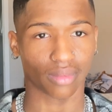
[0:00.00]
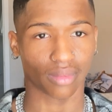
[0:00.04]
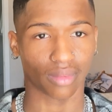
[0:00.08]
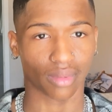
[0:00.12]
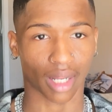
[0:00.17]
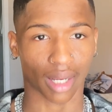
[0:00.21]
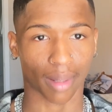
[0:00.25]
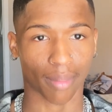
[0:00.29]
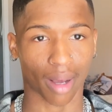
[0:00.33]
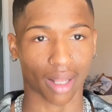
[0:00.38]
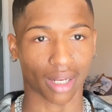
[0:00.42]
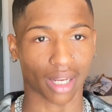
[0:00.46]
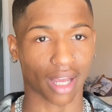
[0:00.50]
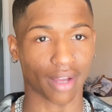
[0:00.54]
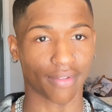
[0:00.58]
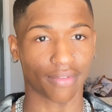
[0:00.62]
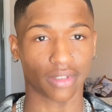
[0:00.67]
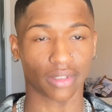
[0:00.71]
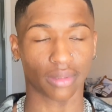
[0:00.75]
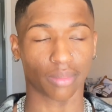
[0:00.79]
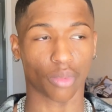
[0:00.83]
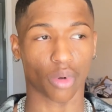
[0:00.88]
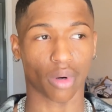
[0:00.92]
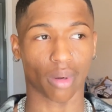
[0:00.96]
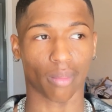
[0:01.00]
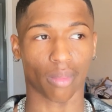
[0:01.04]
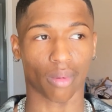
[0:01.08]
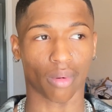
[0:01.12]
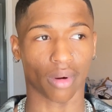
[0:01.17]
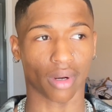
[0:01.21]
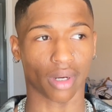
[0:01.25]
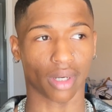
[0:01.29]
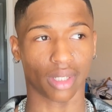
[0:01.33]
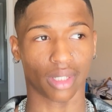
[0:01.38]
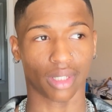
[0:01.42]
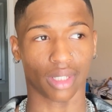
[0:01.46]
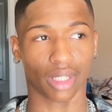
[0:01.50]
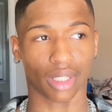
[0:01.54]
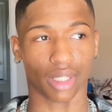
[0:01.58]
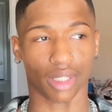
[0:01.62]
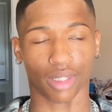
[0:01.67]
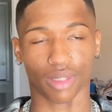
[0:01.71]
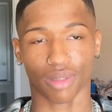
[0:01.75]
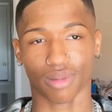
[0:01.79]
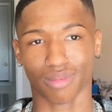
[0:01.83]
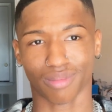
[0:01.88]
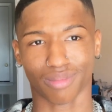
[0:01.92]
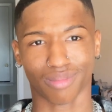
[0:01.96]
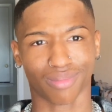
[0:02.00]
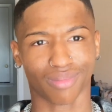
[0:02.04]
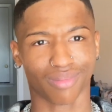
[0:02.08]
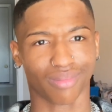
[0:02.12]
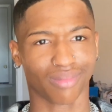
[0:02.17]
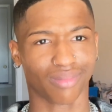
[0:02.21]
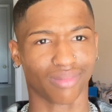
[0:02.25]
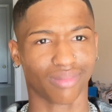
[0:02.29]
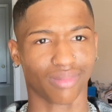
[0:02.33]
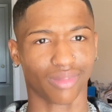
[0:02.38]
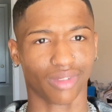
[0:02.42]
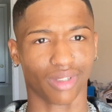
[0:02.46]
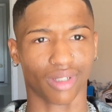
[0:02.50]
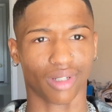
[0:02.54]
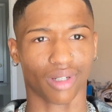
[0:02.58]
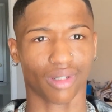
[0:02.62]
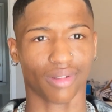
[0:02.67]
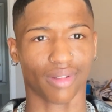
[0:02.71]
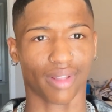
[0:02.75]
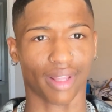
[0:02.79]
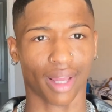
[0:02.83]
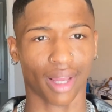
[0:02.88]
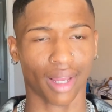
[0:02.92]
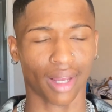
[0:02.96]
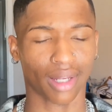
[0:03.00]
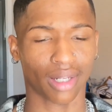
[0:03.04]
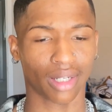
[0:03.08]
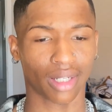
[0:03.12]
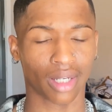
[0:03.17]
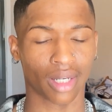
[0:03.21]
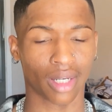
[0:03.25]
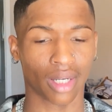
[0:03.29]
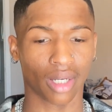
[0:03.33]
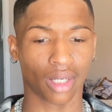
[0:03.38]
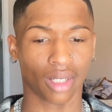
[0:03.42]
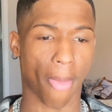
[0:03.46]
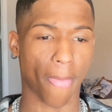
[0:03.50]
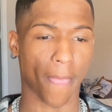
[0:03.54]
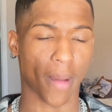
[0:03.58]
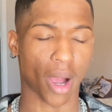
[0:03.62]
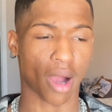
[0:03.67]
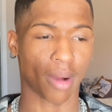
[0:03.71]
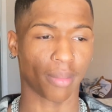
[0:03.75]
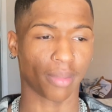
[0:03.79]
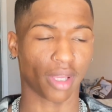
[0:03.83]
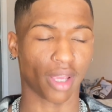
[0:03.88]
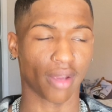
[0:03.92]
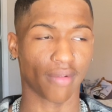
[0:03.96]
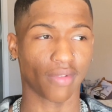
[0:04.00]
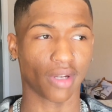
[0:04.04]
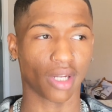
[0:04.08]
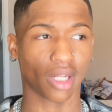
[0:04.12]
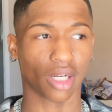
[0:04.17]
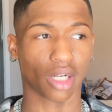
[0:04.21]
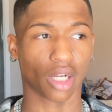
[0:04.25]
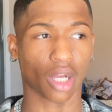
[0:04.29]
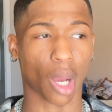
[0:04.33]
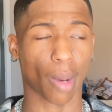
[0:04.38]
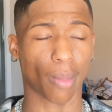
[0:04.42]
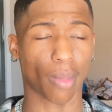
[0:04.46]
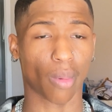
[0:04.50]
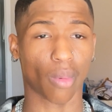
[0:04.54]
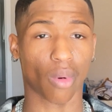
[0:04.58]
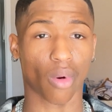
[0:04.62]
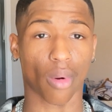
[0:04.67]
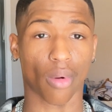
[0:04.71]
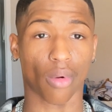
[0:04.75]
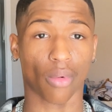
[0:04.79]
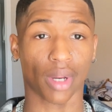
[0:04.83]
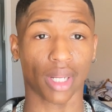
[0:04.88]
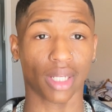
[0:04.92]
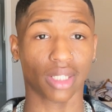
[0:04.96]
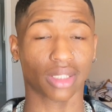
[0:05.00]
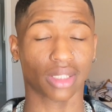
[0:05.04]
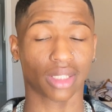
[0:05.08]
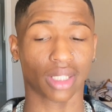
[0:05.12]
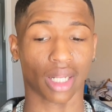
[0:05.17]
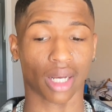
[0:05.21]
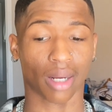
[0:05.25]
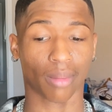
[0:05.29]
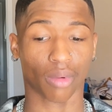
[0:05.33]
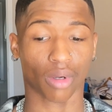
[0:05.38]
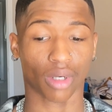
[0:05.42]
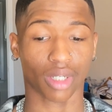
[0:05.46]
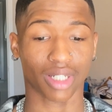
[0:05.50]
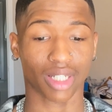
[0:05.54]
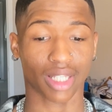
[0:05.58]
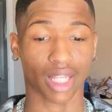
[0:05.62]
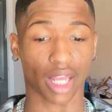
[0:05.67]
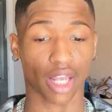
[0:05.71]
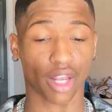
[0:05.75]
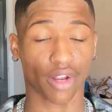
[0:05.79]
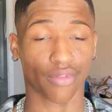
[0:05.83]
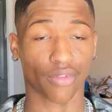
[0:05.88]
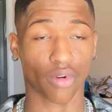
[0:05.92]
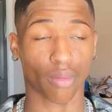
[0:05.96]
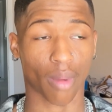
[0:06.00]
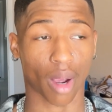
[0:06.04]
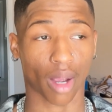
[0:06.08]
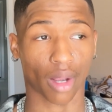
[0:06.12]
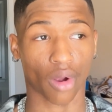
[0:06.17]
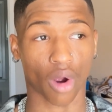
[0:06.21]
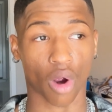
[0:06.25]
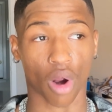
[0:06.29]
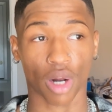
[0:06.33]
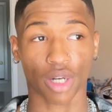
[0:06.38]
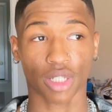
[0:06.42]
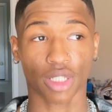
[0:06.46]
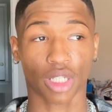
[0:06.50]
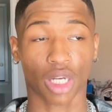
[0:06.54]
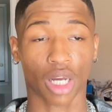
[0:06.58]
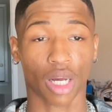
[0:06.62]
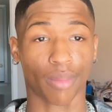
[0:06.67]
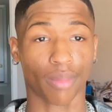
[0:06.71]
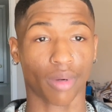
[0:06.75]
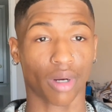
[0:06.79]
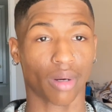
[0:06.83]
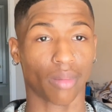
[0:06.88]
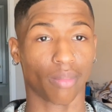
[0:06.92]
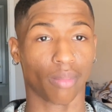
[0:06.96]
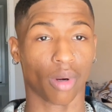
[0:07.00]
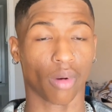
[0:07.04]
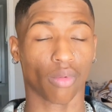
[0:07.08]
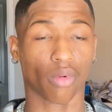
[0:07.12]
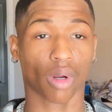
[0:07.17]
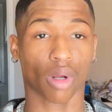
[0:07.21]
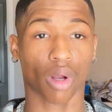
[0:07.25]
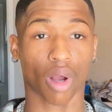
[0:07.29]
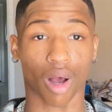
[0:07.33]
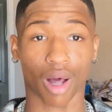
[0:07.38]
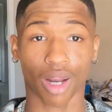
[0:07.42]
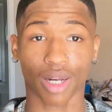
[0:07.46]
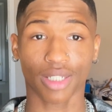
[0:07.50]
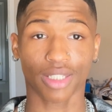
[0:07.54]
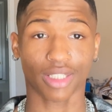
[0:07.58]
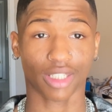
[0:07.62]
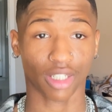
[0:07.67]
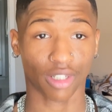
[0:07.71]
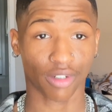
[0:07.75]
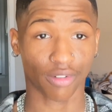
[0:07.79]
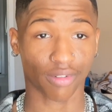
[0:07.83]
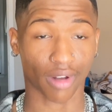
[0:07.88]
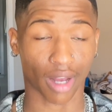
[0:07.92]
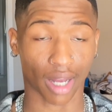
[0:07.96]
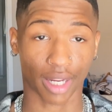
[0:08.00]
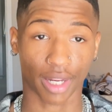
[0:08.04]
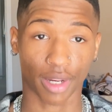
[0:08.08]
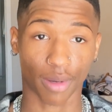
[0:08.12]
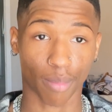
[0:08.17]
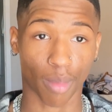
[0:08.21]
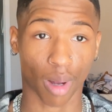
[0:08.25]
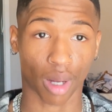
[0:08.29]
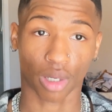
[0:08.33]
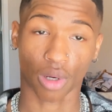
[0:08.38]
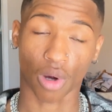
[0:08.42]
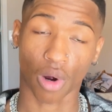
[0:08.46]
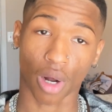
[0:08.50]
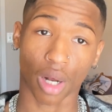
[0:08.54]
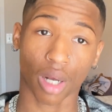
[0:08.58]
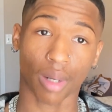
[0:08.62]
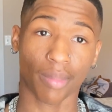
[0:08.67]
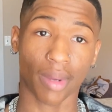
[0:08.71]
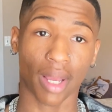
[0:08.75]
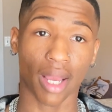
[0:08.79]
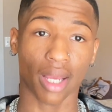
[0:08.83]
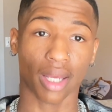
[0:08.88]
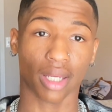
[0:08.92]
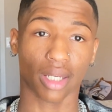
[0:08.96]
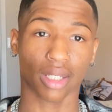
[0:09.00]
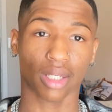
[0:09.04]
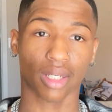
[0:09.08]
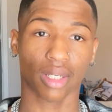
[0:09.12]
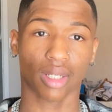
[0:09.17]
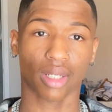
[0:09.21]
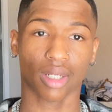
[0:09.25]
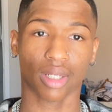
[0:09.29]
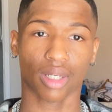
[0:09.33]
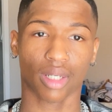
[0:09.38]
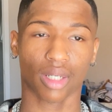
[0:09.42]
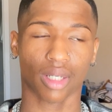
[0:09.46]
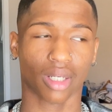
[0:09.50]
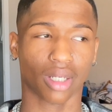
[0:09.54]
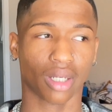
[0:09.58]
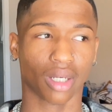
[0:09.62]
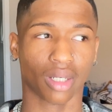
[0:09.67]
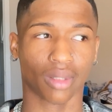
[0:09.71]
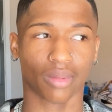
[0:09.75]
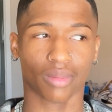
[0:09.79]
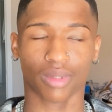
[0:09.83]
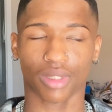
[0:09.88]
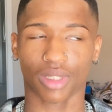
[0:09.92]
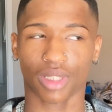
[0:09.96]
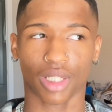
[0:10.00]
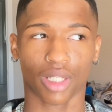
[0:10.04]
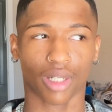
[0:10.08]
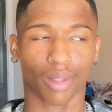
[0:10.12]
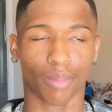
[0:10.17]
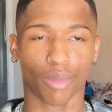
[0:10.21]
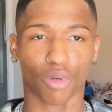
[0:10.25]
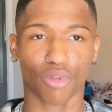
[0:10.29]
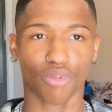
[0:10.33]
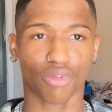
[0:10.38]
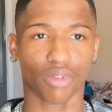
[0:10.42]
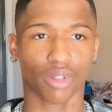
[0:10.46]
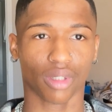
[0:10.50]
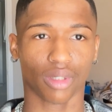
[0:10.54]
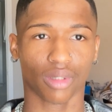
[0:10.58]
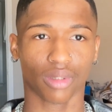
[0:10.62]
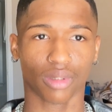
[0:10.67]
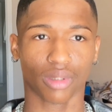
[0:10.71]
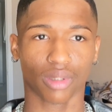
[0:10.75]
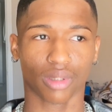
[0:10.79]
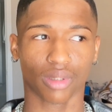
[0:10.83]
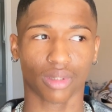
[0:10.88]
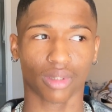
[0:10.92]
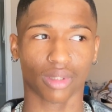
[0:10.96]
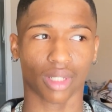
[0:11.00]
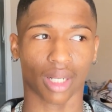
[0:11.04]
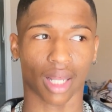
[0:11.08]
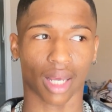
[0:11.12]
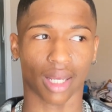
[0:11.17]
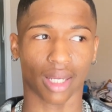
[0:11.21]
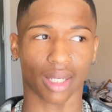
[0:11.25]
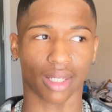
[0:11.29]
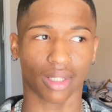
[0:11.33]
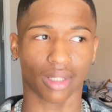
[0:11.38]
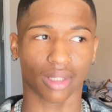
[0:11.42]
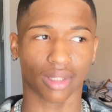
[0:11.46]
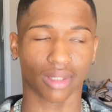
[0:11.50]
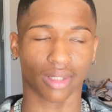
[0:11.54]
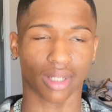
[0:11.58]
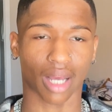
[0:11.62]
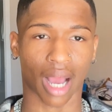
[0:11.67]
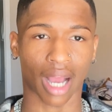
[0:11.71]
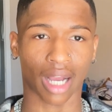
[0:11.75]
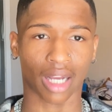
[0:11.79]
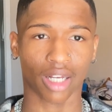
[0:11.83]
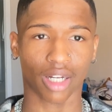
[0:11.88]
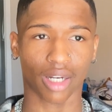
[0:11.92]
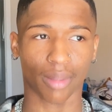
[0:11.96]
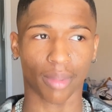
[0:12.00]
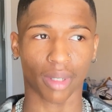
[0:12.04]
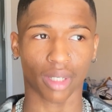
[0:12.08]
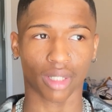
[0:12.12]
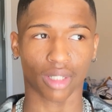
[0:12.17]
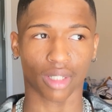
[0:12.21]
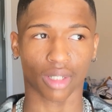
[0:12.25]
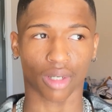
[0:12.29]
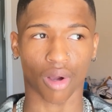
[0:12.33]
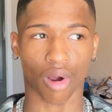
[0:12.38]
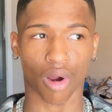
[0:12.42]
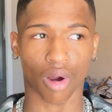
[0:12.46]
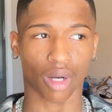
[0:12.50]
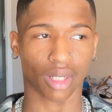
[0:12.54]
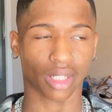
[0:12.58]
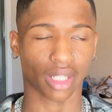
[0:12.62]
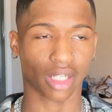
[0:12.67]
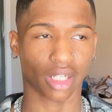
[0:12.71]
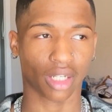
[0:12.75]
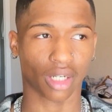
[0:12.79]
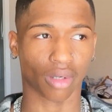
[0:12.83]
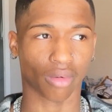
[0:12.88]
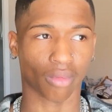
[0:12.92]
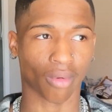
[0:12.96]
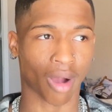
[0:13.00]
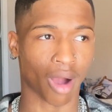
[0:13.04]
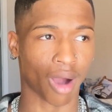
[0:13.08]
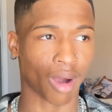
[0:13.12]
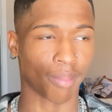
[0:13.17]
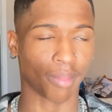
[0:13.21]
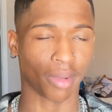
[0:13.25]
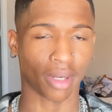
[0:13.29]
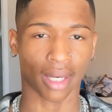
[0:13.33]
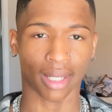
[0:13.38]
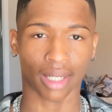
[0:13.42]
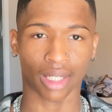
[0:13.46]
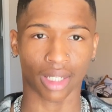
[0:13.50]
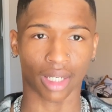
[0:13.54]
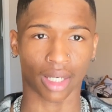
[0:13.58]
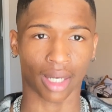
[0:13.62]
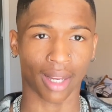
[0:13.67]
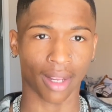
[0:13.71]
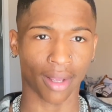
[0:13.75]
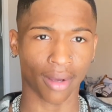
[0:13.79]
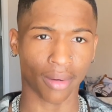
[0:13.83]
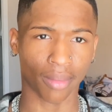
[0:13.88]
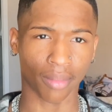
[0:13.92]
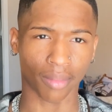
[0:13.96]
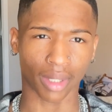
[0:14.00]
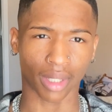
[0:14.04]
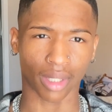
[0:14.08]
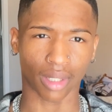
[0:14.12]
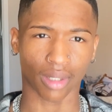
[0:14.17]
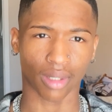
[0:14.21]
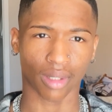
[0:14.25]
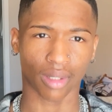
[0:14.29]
Like, my life is more important than, you know, that. I'm giving it a couple more weeks that I'm going to stay here for my car to come up. But regardless, if I get my car back, I'm still moving. Like, I could have been in the car. They could have robbed me. They could have killed me.